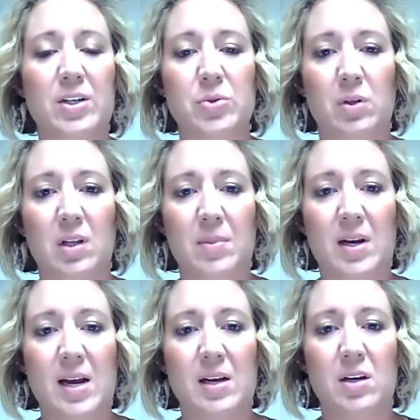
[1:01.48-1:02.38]
to
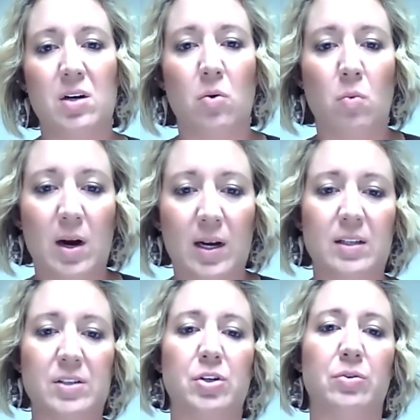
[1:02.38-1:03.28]
eliminate, walking the
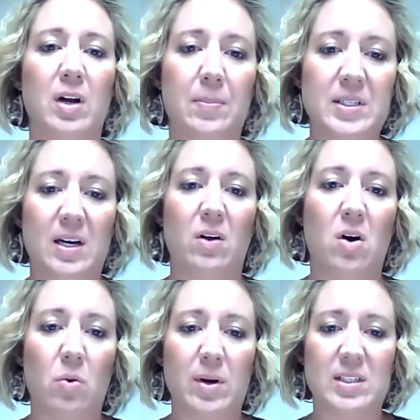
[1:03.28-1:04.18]
children up and down the
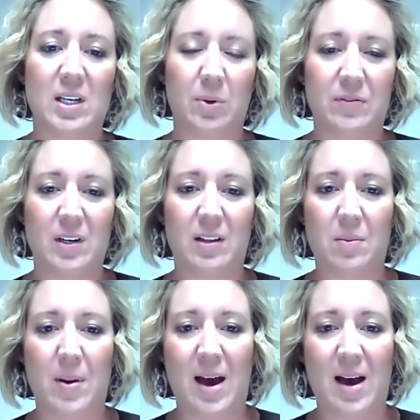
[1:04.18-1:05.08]
hallways like we've done in the
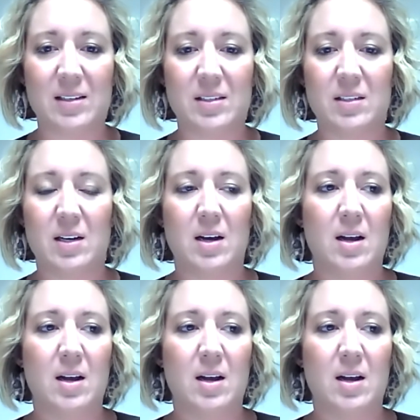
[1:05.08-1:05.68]
past.